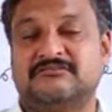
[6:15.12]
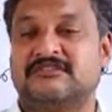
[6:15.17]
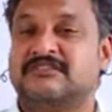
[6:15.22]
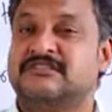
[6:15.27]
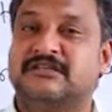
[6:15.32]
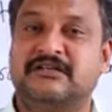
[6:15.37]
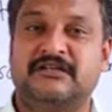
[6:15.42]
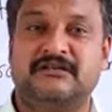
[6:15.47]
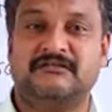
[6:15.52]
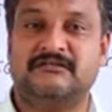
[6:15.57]

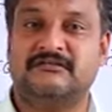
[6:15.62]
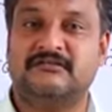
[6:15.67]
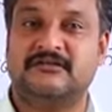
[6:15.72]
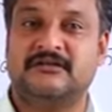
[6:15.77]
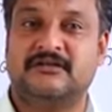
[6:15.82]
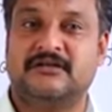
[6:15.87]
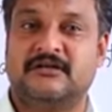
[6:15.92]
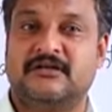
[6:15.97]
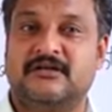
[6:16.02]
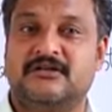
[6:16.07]
Isn't it?
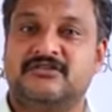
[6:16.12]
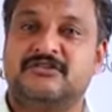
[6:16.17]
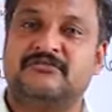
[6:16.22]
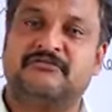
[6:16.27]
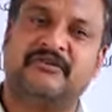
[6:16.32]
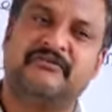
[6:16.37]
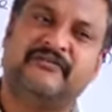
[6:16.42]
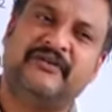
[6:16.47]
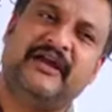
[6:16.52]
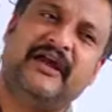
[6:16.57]
So
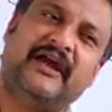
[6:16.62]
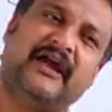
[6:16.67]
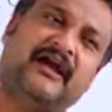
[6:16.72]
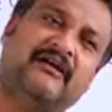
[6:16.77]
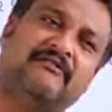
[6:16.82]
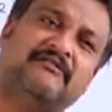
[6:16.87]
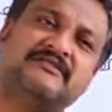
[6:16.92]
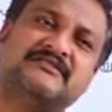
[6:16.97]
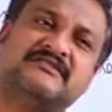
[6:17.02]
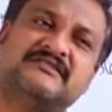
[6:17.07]
when we
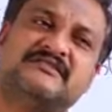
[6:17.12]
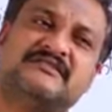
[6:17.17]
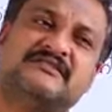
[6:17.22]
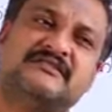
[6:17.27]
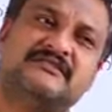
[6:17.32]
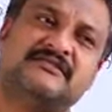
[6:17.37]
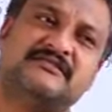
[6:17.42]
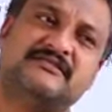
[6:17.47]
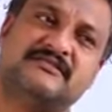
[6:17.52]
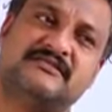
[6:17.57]
have
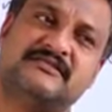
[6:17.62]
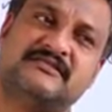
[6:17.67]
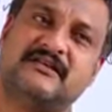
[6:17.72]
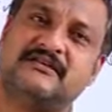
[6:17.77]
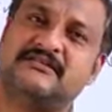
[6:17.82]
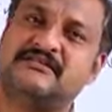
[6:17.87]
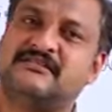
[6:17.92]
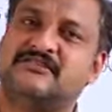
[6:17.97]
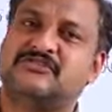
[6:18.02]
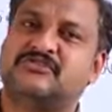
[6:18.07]

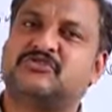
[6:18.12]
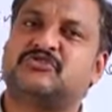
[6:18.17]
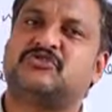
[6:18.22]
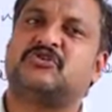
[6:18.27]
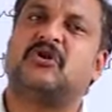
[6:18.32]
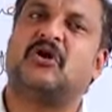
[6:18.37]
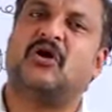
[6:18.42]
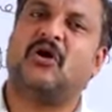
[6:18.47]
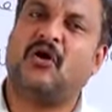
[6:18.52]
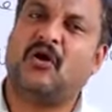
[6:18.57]
such
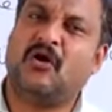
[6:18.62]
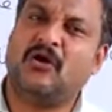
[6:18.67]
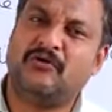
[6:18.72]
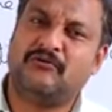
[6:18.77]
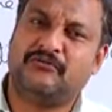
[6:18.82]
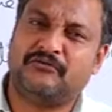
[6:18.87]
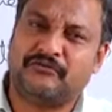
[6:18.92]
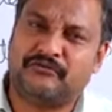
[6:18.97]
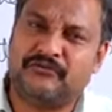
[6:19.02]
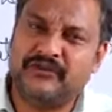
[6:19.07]
strong